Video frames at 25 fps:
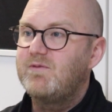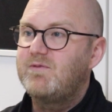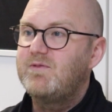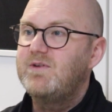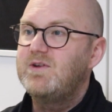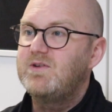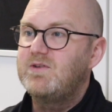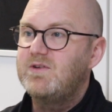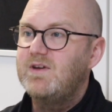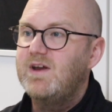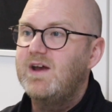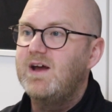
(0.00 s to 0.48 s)

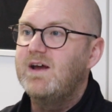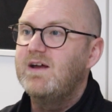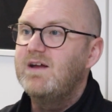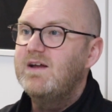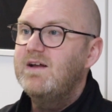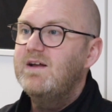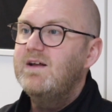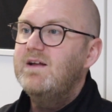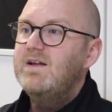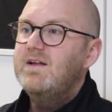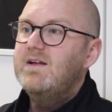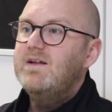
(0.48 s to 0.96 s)
Fish,
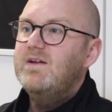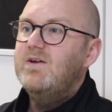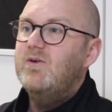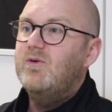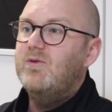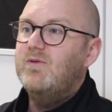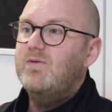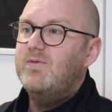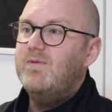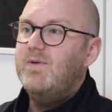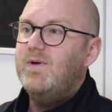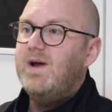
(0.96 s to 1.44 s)
yeah.
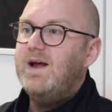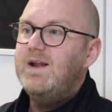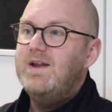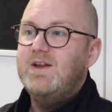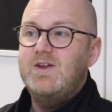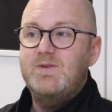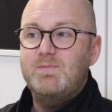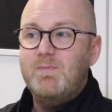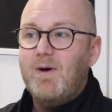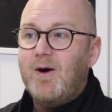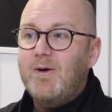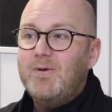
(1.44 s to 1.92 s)
Any
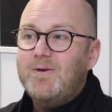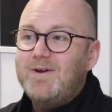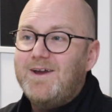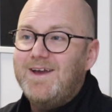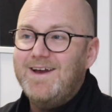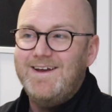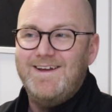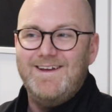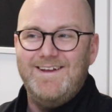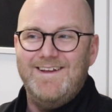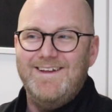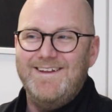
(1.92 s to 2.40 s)
smoke,
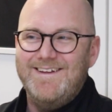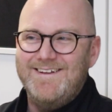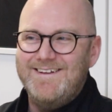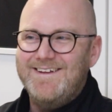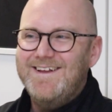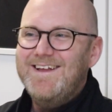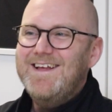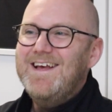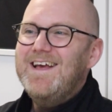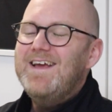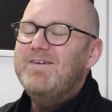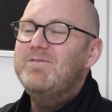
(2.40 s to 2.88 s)

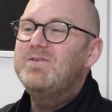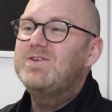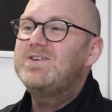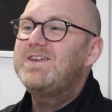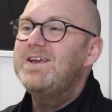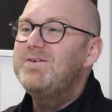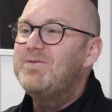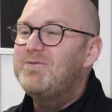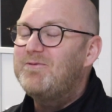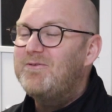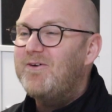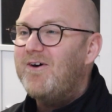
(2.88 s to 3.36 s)
if you
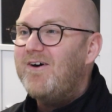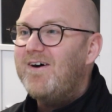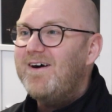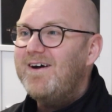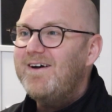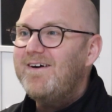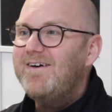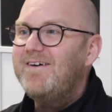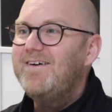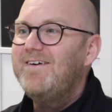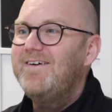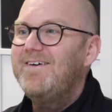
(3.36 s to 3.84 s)
see
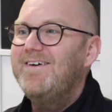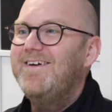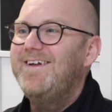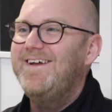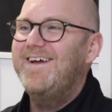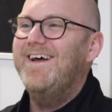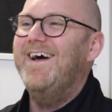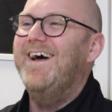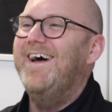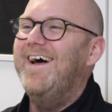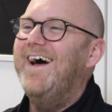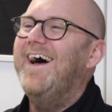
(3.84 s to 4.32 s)
fire,
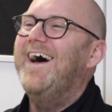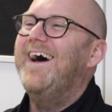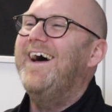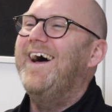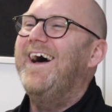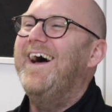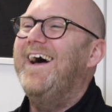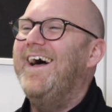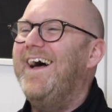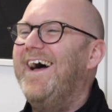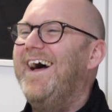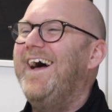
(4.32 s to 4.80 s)

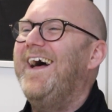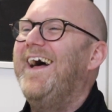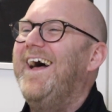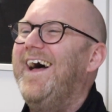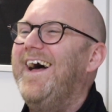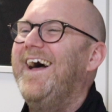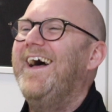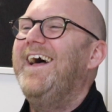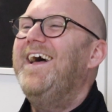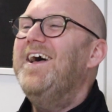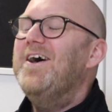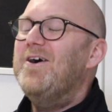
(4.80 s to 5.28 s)
if you walk
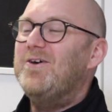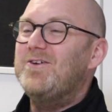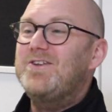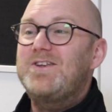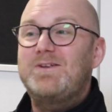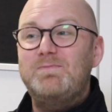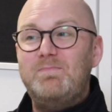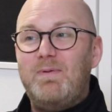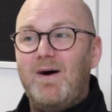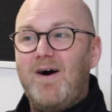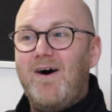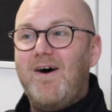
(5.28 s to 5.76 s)
home and your
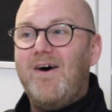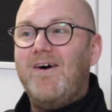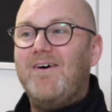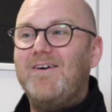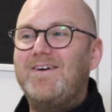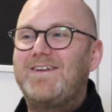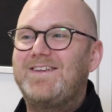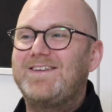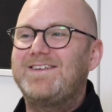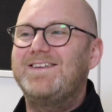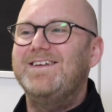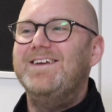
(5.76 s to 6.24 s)
house is on
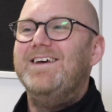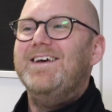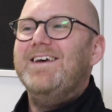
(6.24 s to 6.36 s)
fire,